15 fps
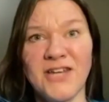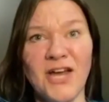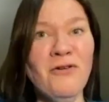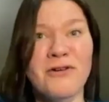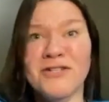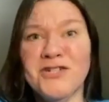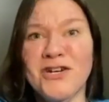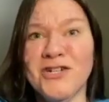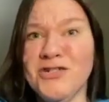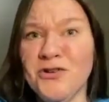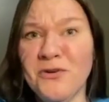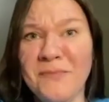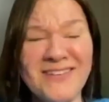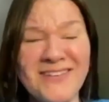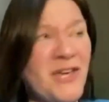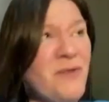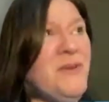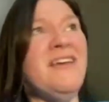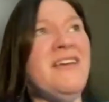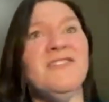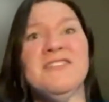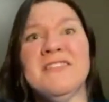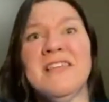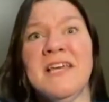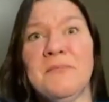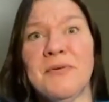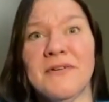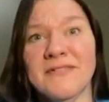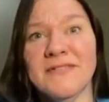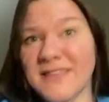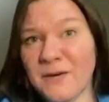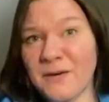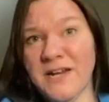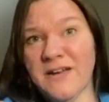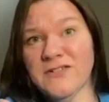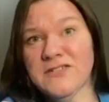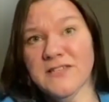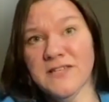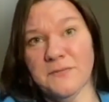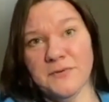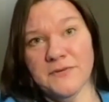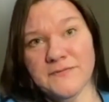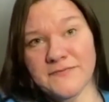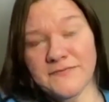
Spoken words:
because could you imagine? They would never sleep. They would never sleep.